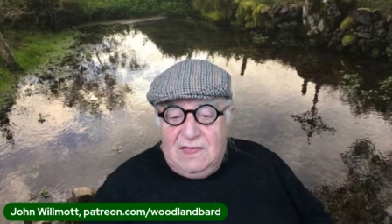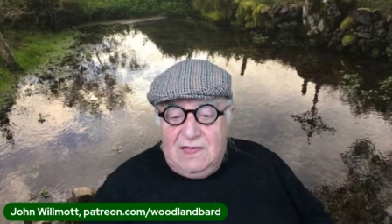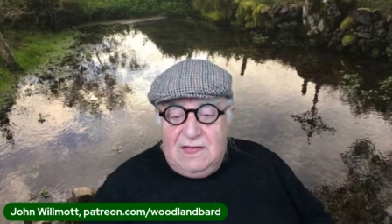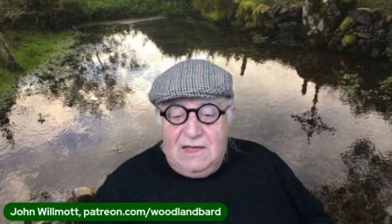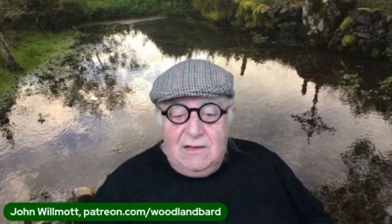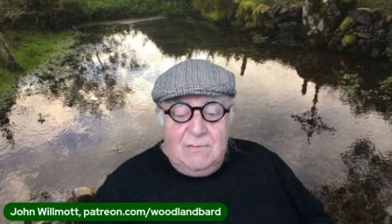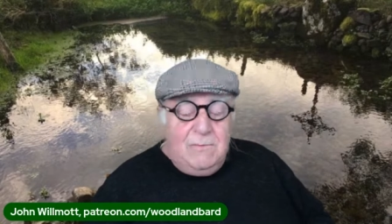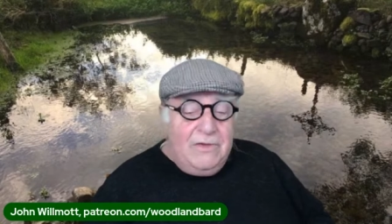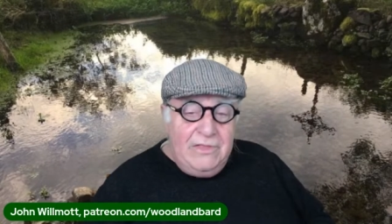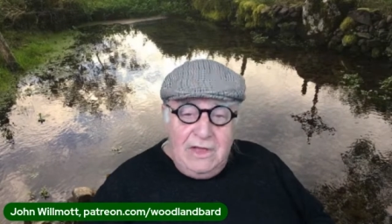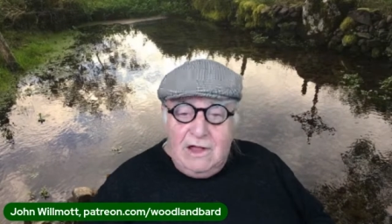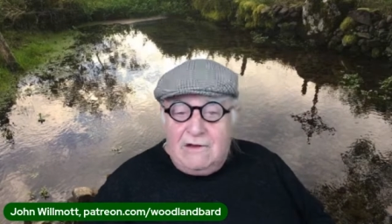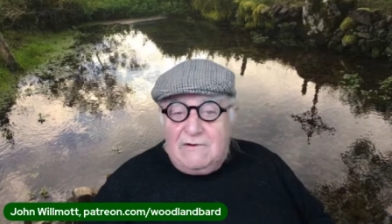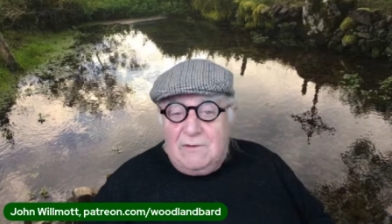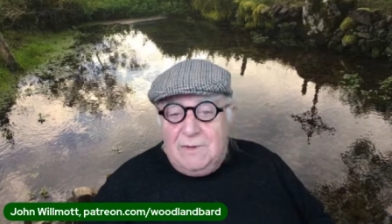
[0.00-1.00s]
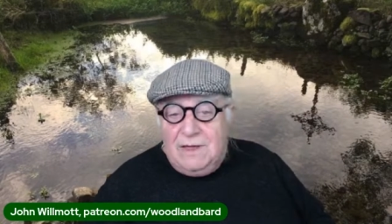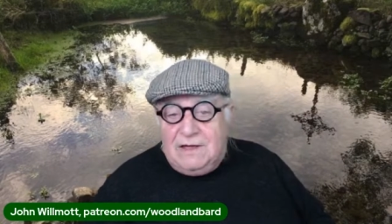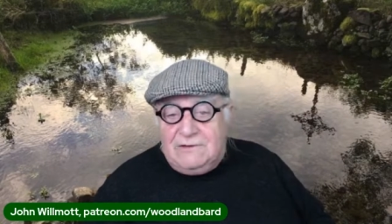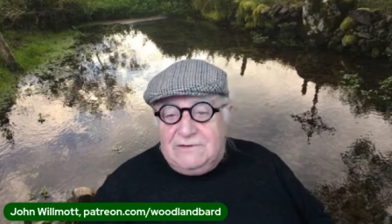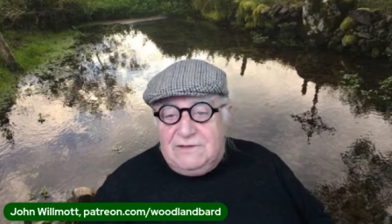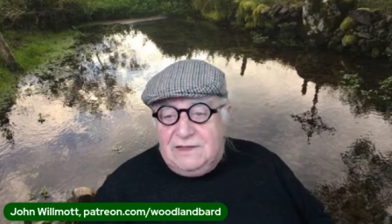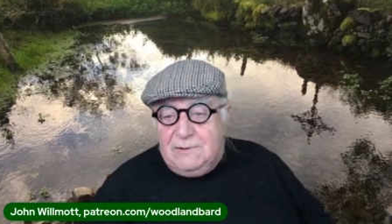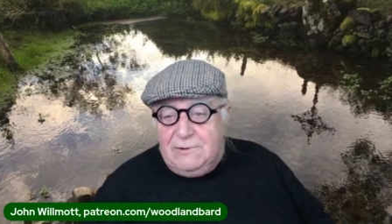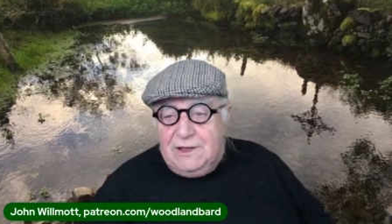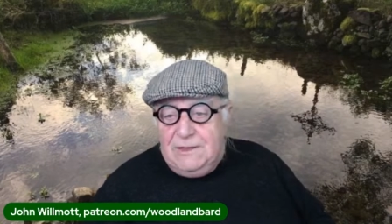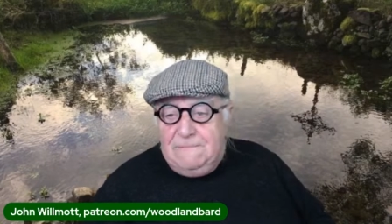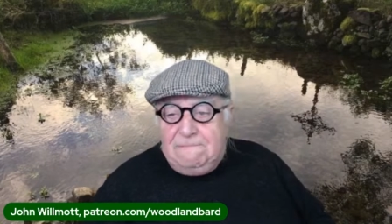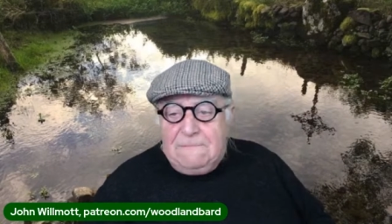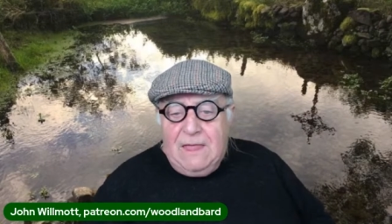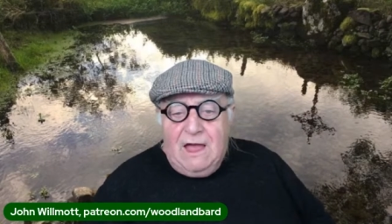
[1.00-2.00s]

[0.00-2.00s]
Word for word: Uh, but they are about anyway.